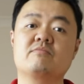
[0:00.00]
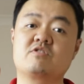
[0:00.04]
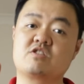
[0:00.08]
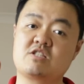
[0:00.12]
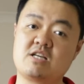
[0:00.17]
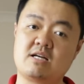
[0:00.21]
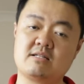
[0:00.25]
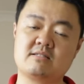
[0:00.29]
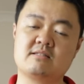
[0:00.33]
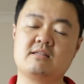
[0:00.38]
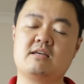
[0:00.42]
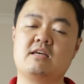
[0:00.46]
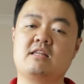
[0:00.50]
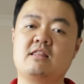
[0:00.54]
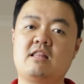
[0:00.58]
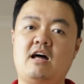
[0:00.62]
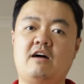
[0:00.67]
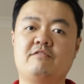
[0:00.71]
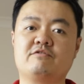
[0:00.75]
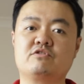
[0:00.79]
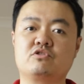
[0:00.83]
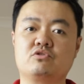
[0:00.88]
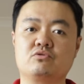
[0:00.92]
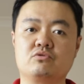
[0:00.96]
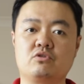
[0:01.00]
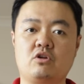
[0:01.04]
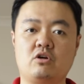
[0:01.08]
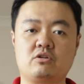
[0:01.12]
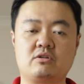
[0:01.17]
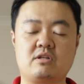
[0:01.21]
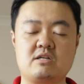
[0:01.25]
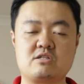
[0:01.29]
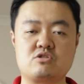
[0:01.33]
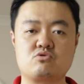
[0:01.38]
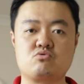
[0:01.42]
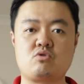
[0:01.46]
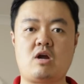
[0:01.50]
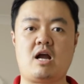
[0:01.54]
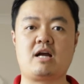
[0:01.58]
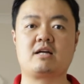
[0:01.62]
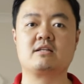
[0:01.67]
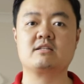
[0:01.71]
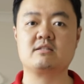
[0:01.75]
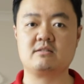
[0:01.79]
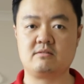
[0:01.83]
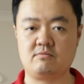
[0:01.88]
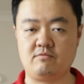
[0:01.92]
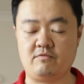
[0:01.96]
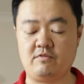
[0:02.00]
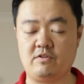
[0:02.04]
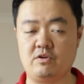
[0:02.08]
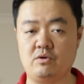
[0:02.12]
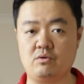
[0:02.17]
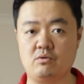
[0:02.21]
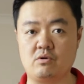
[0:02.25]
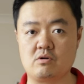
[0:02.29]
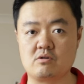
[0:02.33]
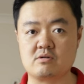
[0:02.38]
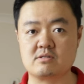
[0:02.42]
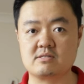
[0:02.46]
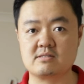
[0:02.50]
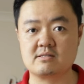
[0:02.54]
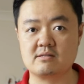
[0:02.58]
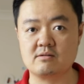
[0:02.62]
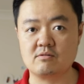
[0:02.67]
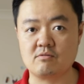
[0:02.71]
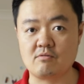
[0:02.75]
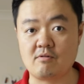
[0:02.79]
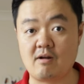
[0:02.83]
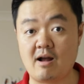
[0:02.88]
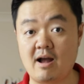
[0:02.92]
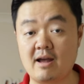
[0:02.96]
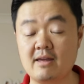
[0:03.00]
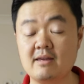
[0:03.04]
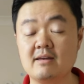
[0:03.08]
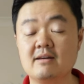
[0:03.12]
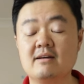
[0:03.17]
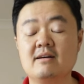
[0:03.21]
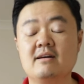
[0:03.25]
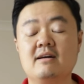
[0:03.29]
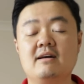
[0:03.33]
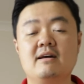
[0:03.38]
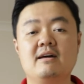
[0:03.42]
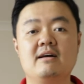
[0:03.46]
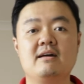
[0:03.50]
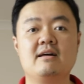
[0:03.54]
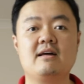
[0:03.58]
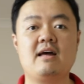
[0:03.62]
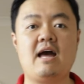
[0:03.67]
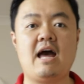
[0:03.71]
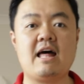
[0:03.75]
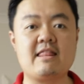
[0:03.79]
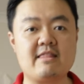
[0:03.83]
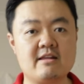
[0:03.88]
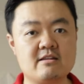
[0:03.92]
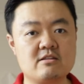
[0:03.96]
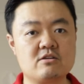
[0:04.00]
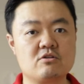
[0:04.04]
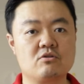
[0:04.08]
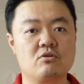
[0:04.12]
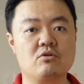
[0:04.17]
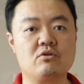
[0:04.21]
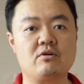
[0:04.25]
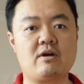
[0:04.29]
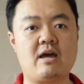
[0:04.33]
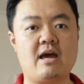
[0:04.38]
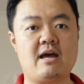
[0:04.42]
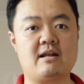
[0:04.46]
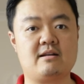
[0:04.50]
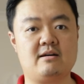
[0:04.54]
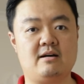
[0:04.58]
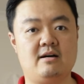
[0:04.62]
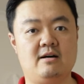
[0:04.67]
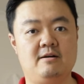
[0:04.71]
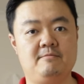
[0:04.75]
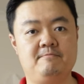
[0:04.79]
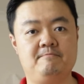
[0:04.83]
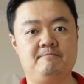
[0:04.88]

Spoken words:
just enough to not distract viewers, right? And then you look at